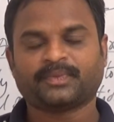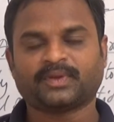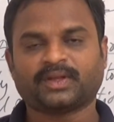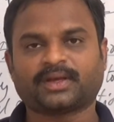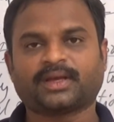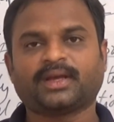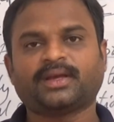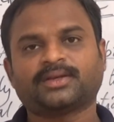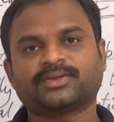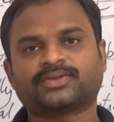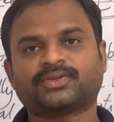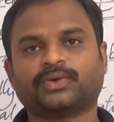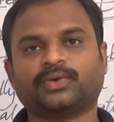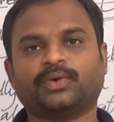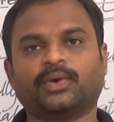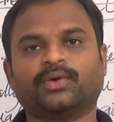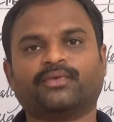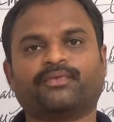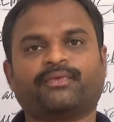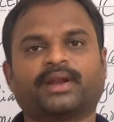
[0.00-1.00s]
Okay, so
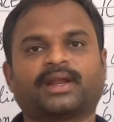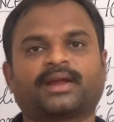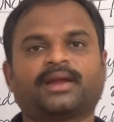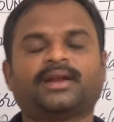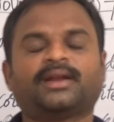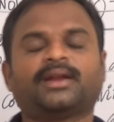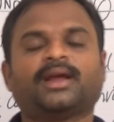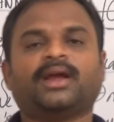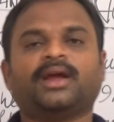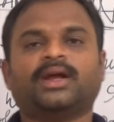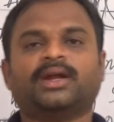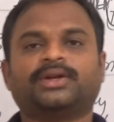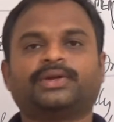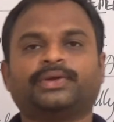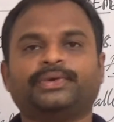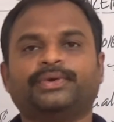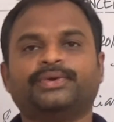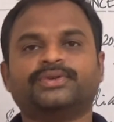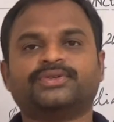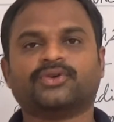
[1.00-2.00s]
don't forget
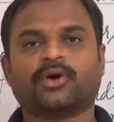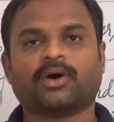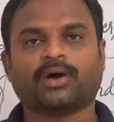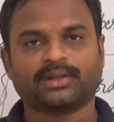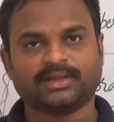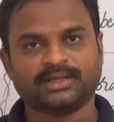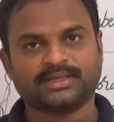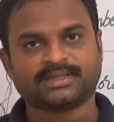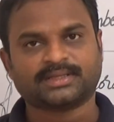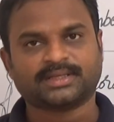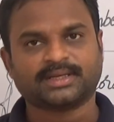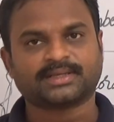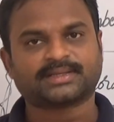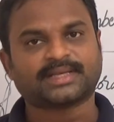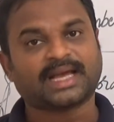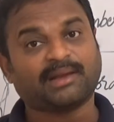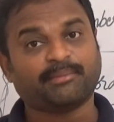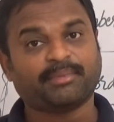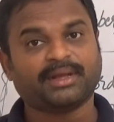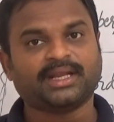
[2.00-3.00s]
to use all these things.
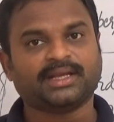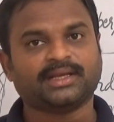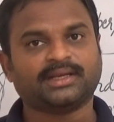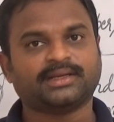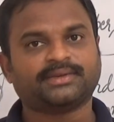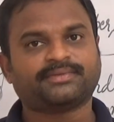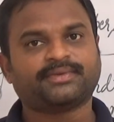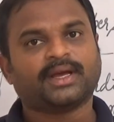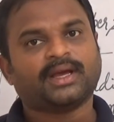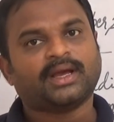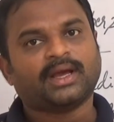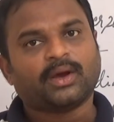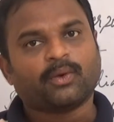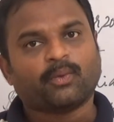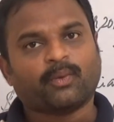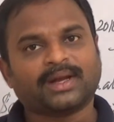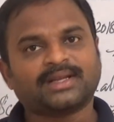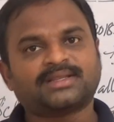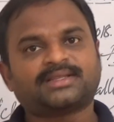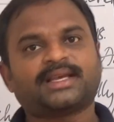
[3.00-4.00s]
I believe
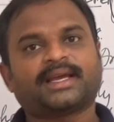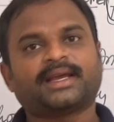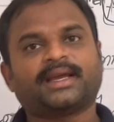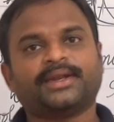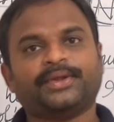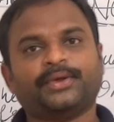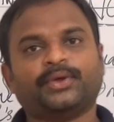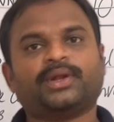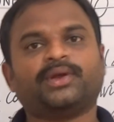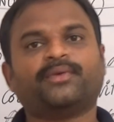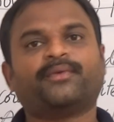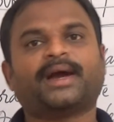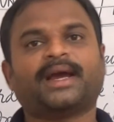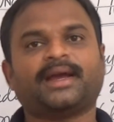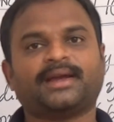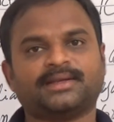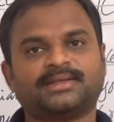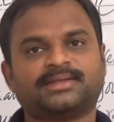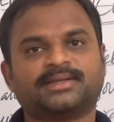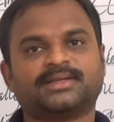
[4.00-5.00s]
once again you
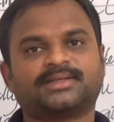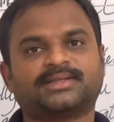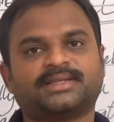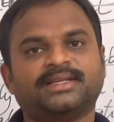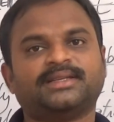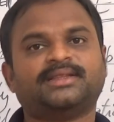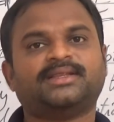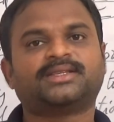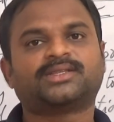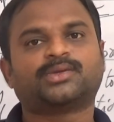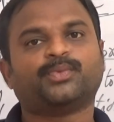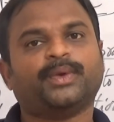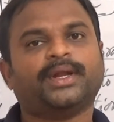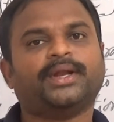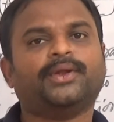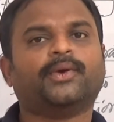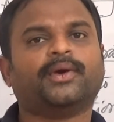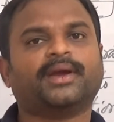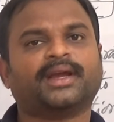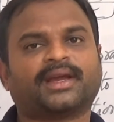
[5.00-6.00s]
revise, see this
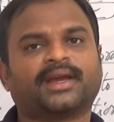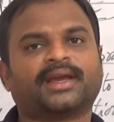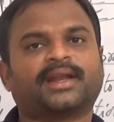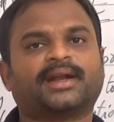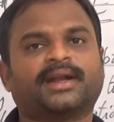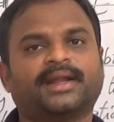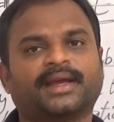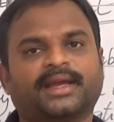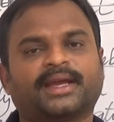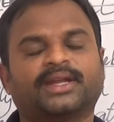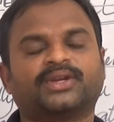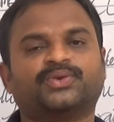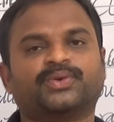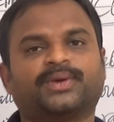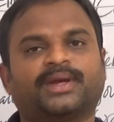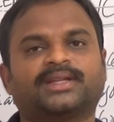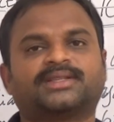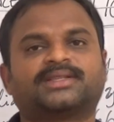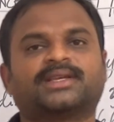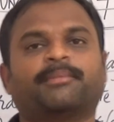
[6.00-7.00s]
video again and again to
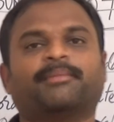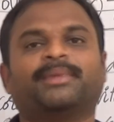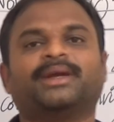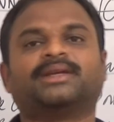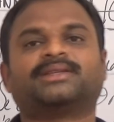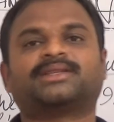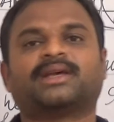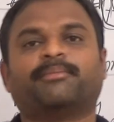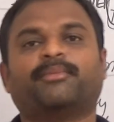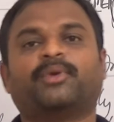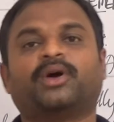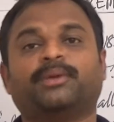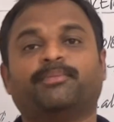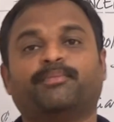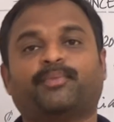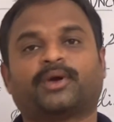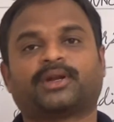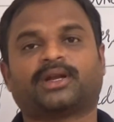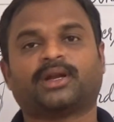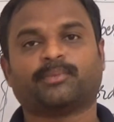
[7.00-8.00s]
get some more
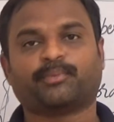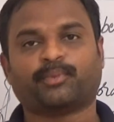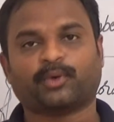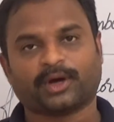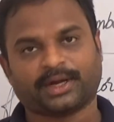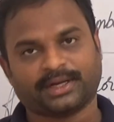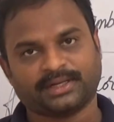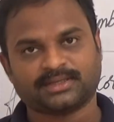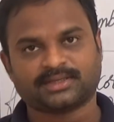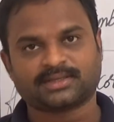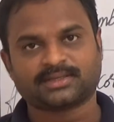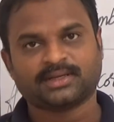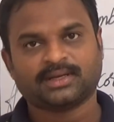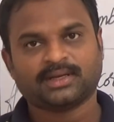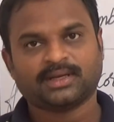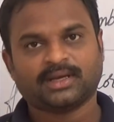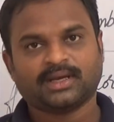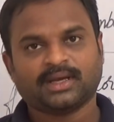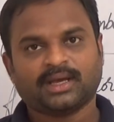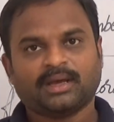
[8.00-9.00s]
important points.
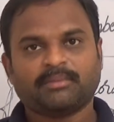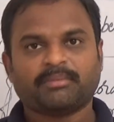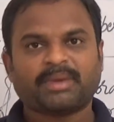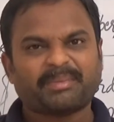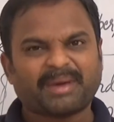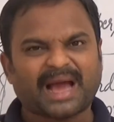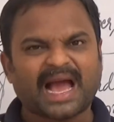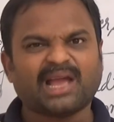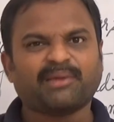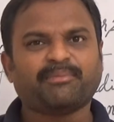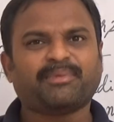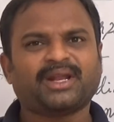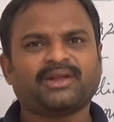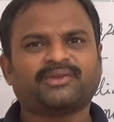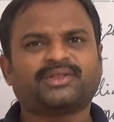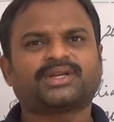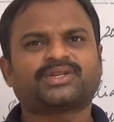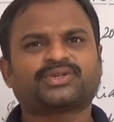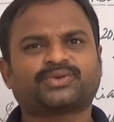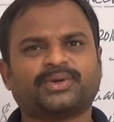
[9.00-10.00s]
Maybe I
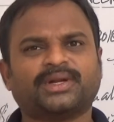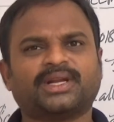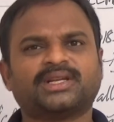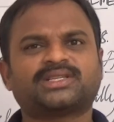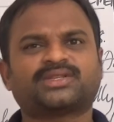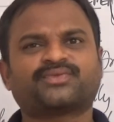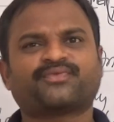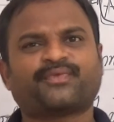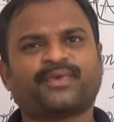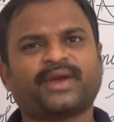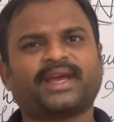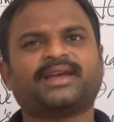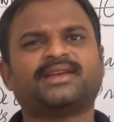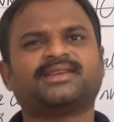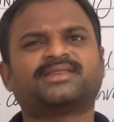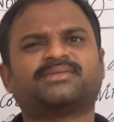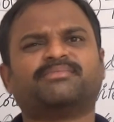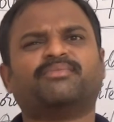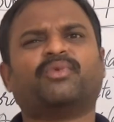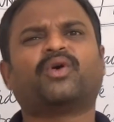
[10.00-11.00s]
believe the students
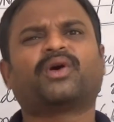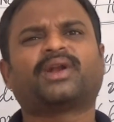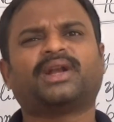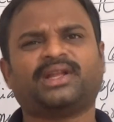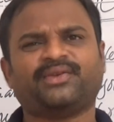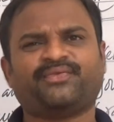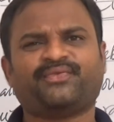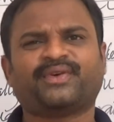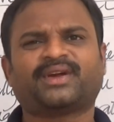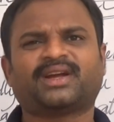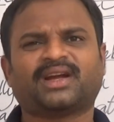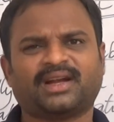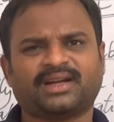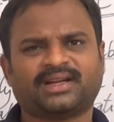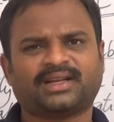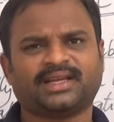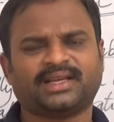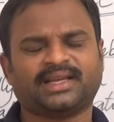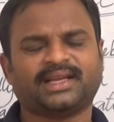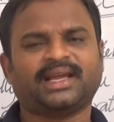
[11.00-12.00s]
face more
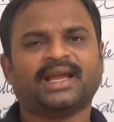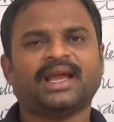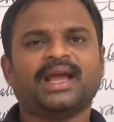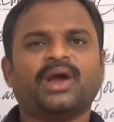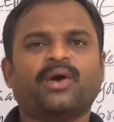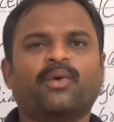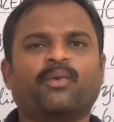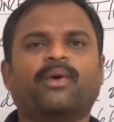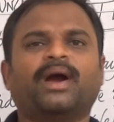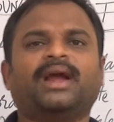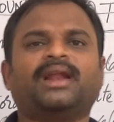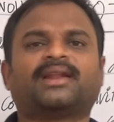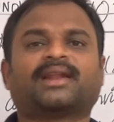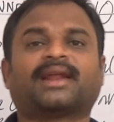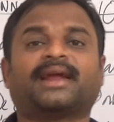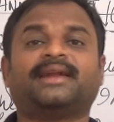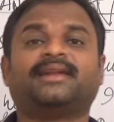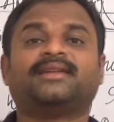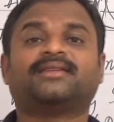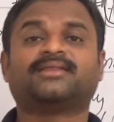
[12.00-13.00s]
difficulty while
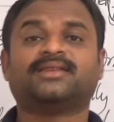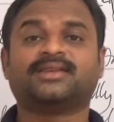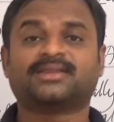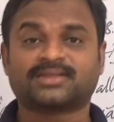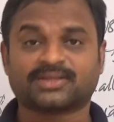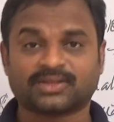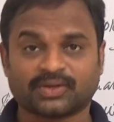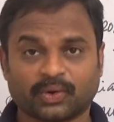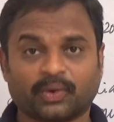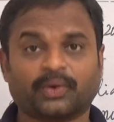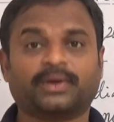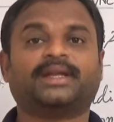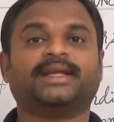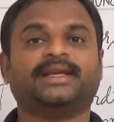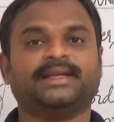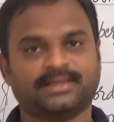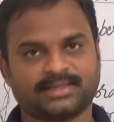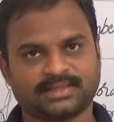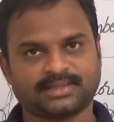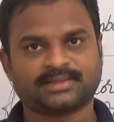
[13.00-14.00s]
writing this
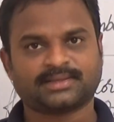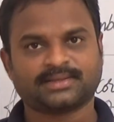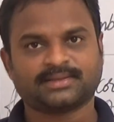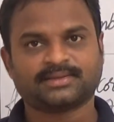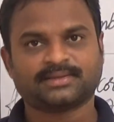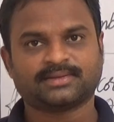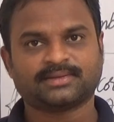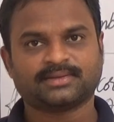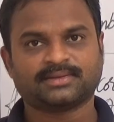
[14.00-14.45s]
notice.